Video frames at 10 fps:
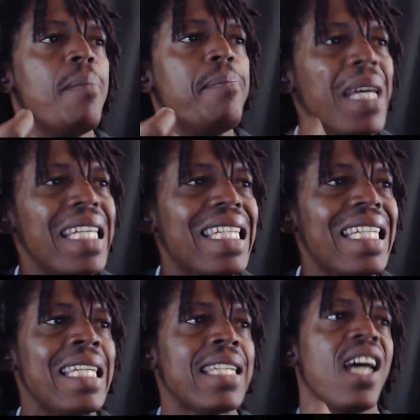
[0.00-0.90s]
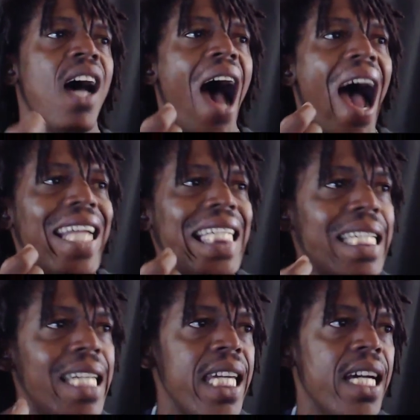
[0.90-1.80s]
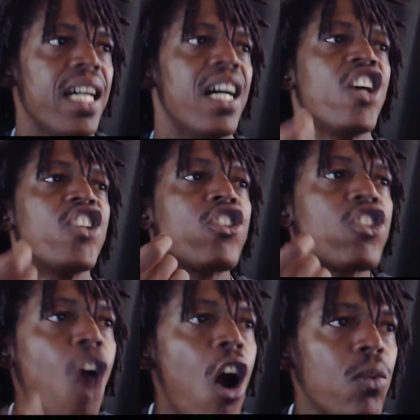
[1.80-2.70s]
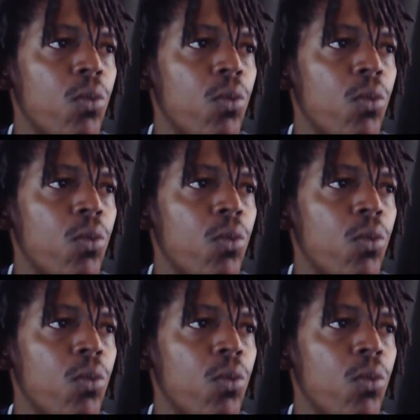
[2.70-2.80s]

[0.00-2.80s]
business idea, start